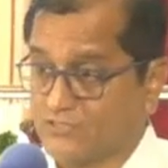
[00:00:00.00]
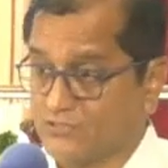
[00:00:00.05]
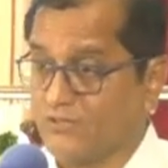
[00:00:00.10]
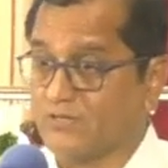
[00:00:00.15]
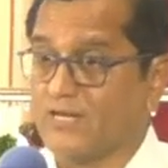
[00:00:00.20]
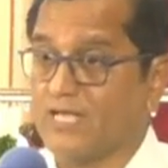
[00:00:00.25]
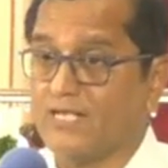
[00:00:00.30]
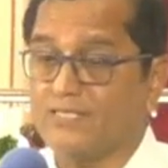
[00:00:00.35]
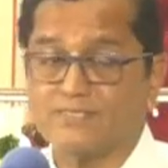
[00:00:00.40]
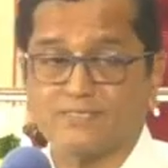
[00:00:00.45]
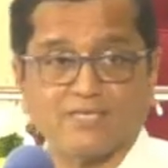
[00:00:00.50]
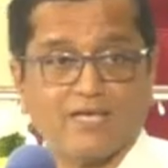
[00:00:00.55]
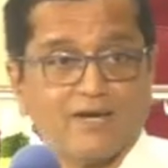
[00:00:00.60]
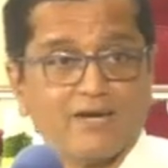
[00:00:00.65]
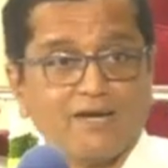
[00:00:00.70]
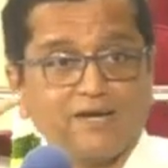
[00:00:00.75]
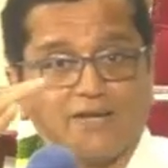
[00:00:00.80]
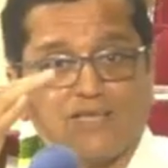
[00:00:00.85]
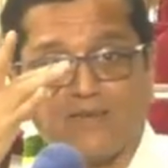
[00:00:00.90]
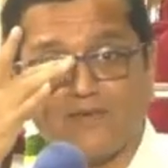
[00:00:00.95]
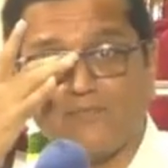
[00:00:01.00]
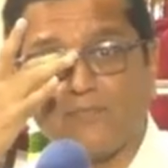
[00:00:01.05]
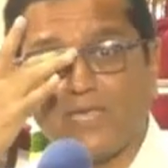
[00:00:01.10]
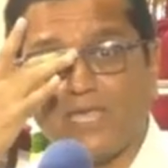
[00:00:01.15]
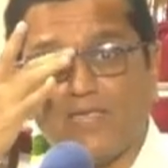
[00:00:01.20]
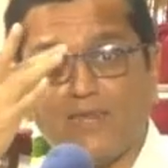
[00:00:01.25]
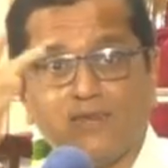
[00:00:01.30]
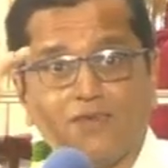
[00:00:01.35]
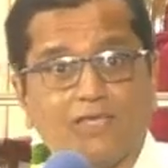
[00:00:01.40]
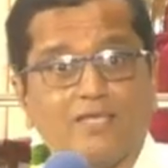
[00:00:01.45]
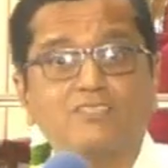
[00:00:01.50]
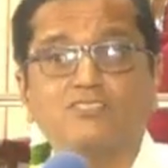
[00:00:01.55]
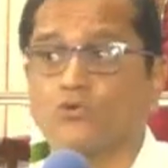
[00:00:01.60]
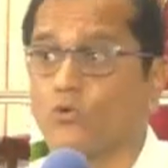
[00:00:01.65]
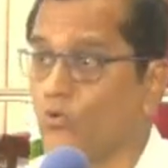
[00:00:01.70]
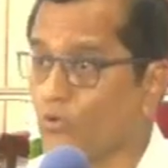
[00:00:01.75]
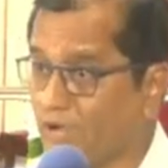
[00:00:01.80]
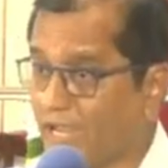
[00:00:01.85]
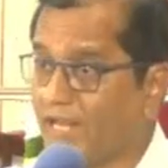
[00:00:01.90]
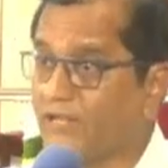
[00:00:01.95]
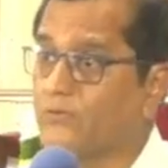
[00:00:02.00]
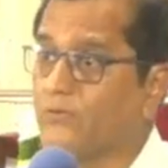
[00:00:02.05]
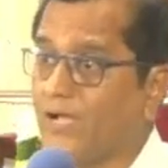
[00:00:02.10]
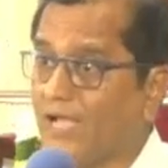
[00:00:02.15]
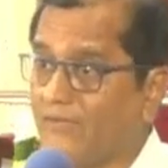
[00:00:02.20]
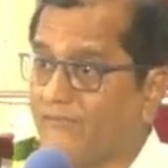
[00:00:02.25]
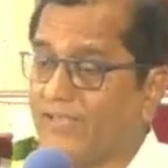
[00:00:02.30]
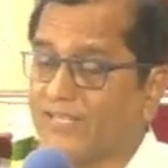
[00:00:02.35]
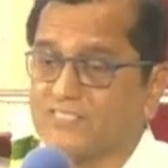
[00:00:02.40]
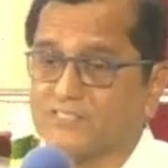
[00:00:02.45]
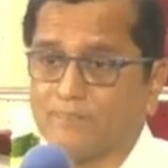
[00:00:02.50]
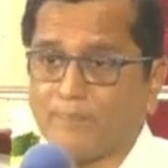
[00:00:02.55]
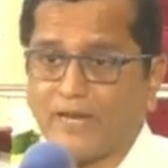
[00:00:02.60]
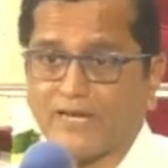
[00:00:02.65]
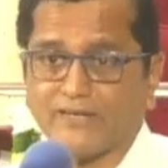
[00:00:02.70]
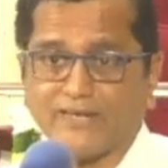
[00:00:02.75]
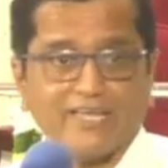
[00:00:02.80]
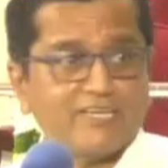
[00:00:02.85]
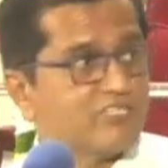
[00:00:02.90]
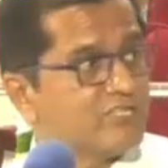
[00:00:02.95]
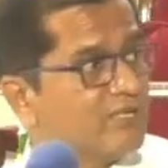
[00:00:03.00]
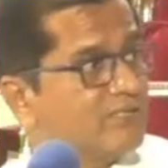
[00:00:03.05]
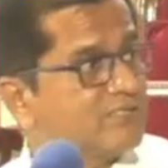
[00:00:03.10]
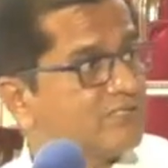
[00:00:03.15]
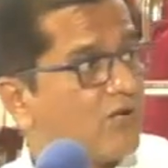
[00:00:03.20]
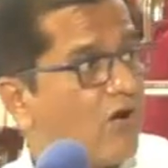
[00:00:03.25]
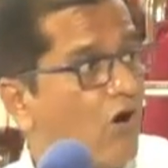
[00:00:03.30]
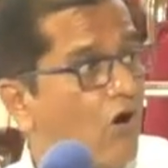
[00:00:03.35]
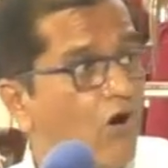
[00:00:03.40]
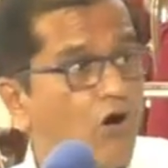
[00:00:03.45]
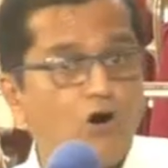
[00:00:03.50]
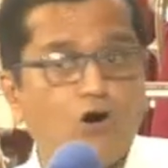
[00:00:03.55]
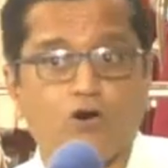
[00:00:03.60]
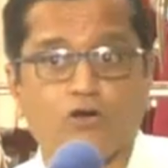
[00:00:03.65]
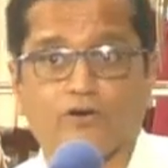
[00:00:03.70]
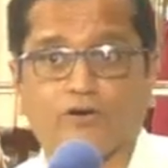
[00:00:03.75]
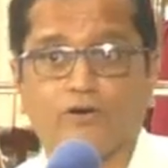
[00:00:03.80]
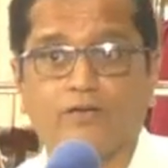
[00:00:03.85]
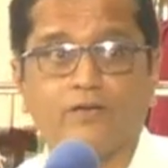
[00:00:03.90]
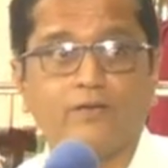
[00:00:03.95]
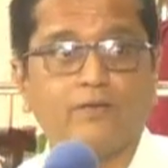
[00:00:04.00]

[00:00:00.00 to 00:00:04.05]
So, does surrender mean it's okay to have expectations or